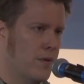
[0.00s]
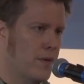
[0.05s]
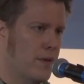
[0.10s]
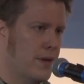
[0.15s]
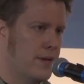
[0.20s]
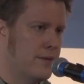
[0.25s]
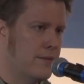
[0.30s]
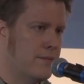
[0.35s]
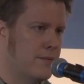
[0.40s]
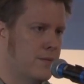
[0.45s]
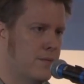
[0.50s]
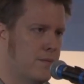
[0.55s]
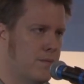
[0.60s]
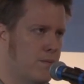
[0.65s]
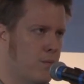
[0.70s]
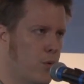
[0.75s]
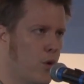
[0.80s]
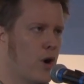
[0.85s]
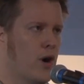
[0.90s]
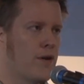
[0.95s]
they
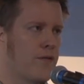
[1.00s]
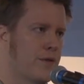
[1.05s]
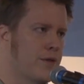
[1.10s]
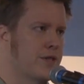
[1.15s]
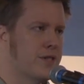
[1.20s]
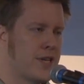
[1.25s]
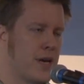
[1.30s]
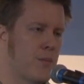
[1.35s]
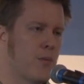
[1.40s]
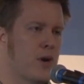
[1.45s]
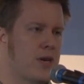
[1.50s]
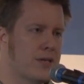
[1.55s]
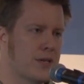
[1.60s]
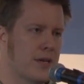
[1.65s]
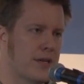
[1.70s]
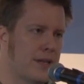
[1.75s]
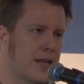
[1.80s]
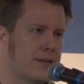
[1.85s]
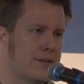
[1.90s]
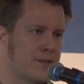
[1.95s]
work for the same
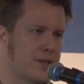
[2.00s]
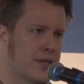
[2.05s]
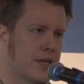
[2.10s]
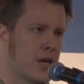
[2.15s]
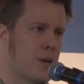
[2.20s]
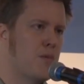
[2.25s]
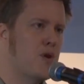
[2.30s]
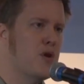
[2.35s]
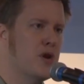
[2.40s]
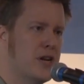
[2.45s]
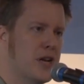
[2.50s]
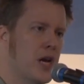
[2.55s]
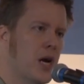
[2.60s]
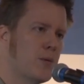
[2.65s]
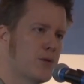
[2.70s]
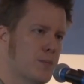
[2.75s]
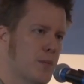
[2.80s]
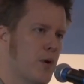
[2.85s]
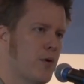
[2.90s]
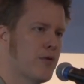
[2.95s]
reason, and that's that community
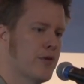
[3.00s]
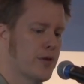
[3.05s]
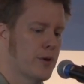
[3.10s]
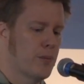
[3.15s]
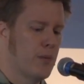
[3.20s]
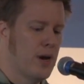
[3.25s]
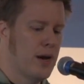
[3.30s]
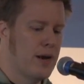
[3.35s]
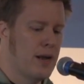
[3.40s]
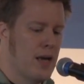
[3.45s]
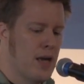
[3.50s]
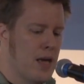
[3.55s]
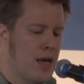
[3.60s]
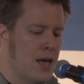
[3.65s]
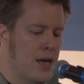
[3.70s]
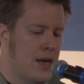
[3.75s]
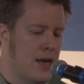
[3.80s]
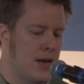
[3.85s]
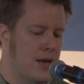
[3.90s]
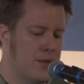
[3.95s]
helps both of them, right?
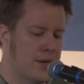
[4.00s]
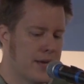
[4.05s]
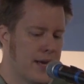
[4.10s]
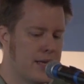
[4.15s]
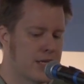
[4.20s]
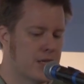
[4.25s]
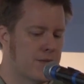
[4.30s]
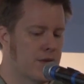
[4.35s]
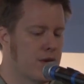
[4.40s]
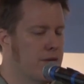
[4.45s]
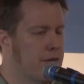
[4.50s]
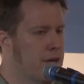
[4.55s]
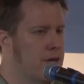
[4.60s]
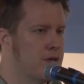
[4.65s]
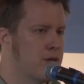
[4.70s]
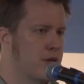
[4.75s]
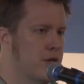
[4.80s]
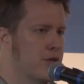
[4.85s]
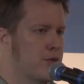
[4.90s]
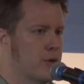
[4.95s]
In the case of
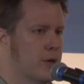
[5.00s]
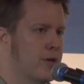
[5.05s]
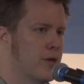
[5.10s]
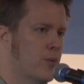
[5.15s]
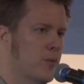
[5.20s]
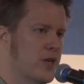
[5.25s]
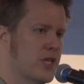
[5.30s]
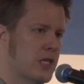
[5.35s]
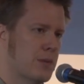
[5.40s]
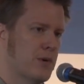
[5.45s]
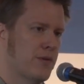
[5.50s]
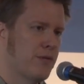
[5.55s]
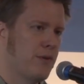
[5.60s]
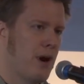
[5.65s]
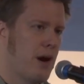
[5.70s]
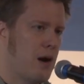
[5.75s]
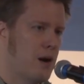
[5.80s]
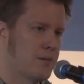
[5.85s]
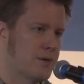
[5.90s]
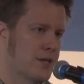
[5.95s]
innovation, it's really the wisdom of
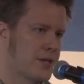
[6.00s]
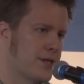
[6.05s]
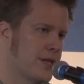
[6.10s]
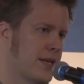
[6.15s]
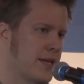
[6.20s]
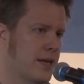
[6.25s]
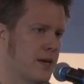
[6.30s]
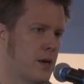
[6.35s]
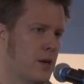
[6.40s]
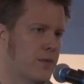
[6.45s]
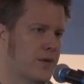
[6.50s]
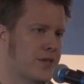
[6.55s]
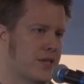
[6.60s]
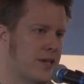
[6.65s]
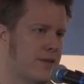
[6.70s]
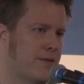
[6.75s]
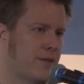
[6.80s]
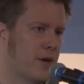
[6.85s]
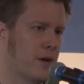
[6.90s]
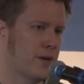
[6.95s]
crowds. It's getting all this
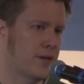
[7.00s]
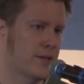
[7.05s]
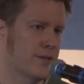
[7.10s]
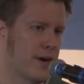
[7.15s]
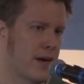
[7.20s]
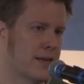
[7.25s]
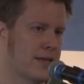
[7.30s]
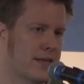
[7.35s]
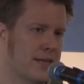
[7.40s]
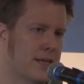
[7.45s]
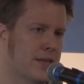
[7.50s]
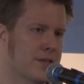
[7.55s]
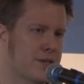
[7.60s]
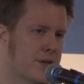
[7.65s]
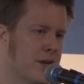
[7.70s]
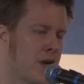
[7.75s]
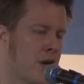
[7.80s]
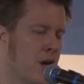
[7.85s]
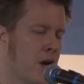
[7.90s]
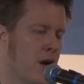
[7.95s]
influx of
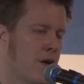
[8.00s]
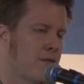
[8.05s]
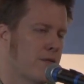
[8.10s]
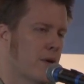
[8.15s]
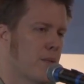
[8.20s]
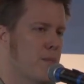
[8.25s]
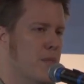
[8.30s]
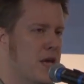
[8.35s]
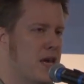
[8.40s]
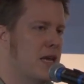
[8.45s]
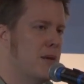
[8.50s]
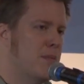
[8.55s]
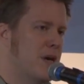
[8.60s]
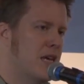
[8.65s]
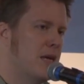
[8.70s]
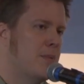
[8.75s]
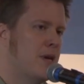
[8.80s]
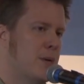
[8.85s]
ideas from many, many